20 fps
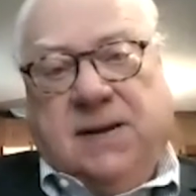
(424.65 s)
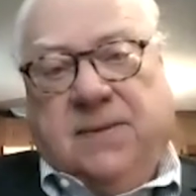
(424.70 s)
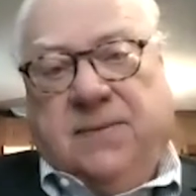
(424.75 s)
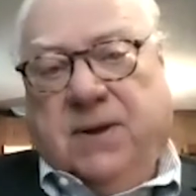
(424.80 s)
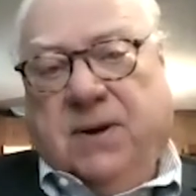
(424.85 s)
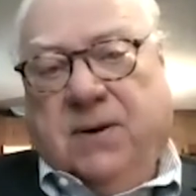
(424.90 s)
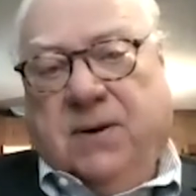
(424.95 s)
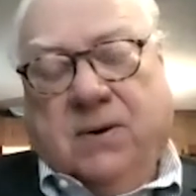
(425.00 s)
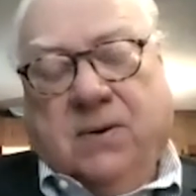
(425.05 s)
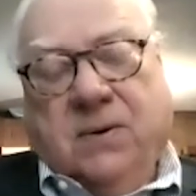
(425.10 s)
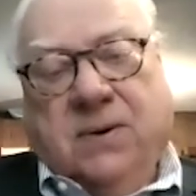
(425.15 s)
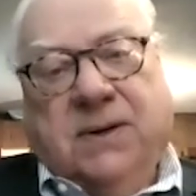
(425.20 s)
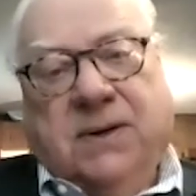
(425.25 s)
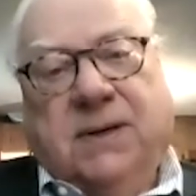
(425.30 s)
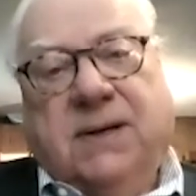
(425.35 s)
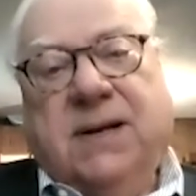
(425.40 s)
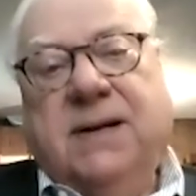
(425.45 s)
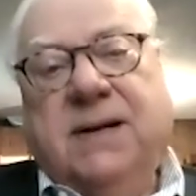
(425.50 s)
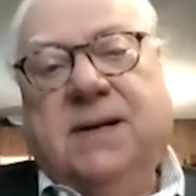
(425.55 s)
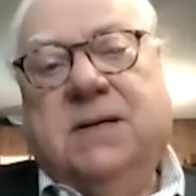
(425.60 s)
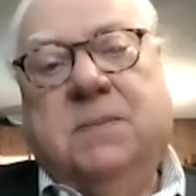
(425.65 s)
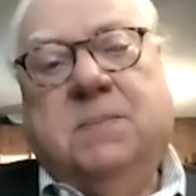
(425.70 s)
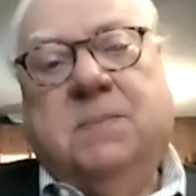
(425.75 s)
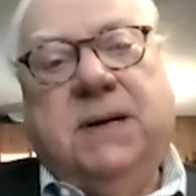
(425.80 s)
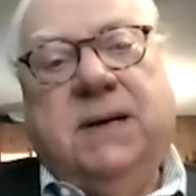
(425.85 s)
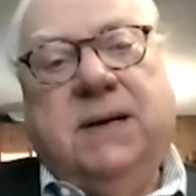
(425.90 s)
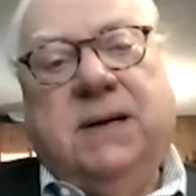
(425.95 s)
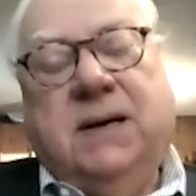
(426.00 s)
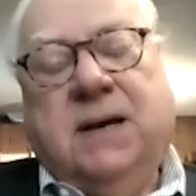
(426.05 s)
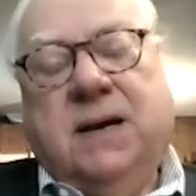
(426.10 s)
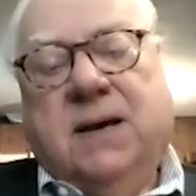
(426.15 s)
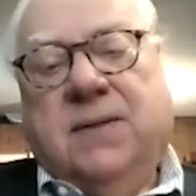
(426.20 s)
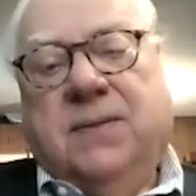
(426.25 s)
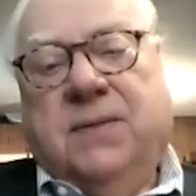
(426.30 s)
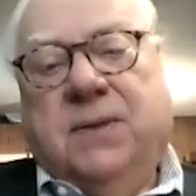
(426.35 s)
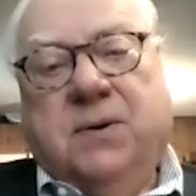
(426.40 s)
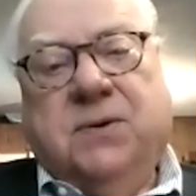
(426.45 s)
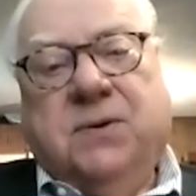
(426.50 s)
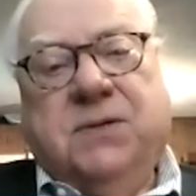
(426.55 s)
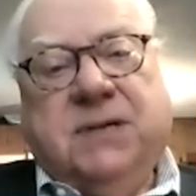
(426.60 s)
and there are going to need to be
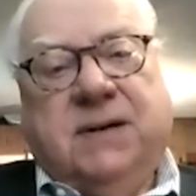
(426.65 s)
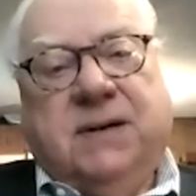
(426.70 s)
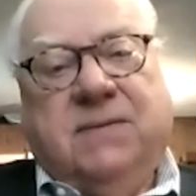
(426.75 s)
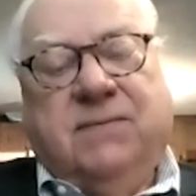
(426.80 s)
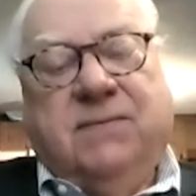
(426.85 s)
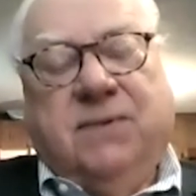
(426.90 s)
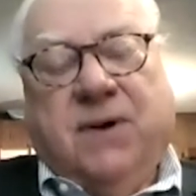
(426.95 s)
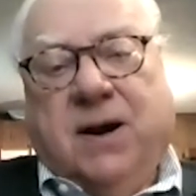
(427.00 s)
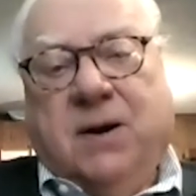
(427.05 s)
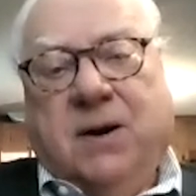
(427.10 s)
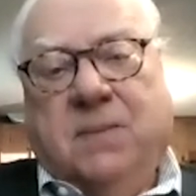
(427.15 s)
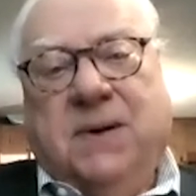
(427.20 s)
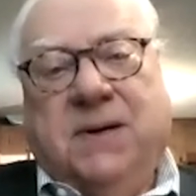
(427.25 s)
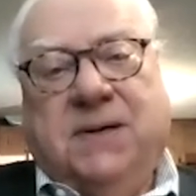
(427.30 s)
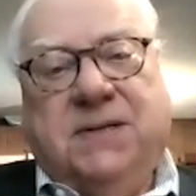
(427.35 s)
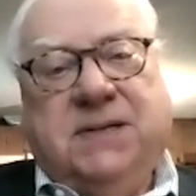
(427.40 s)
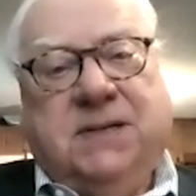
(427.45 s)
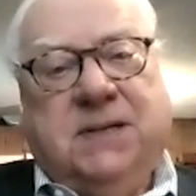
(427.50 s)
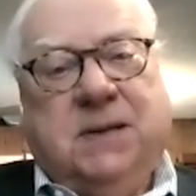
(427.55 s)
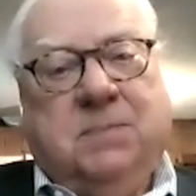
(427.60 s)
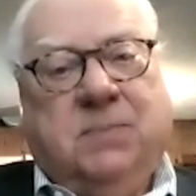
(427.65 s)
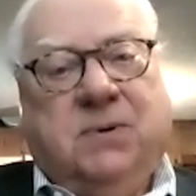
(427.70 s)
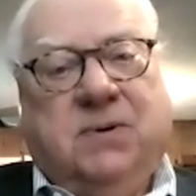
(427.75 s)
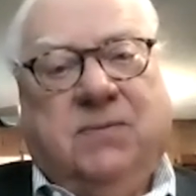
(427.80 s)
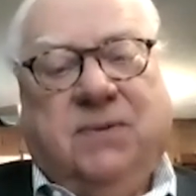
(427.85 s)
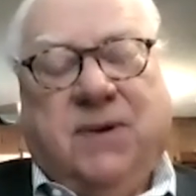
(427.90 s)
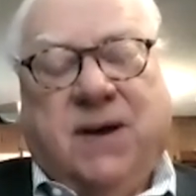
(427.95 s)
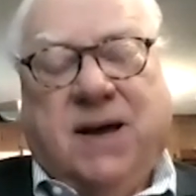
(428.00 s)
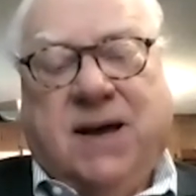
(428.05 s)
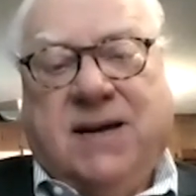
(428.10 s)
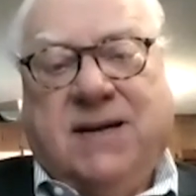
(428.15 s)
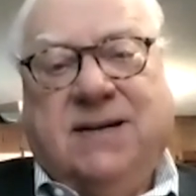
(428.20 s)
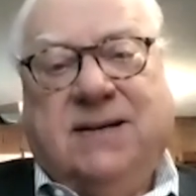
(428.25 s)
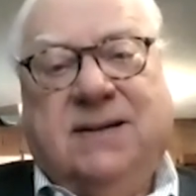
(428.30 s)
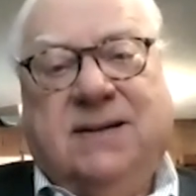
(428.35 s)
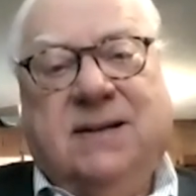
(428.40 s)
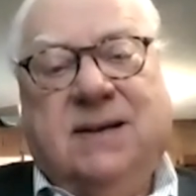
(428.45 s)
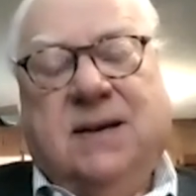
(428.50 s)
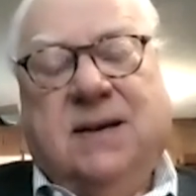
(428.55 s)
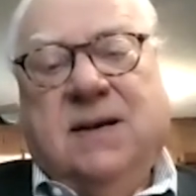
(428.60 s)
those environments that
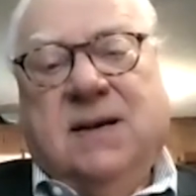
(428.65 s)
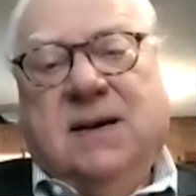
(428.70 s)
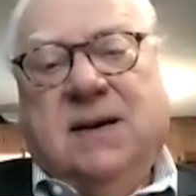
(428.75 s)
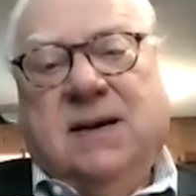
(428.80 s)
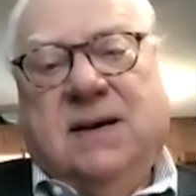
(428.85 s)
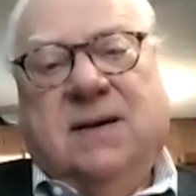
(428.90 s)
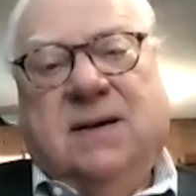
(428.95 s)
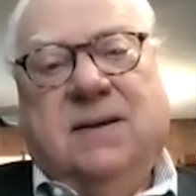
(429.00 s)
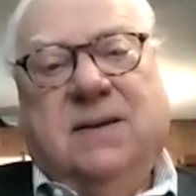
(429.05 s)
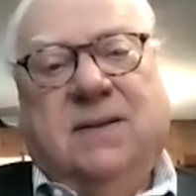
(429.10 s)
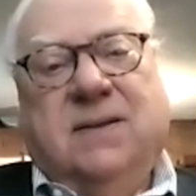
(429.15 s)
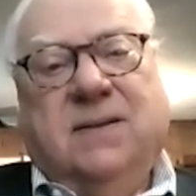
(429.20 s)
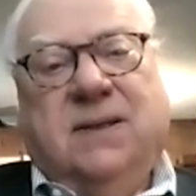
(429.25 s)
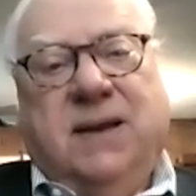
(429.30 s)
provide uh,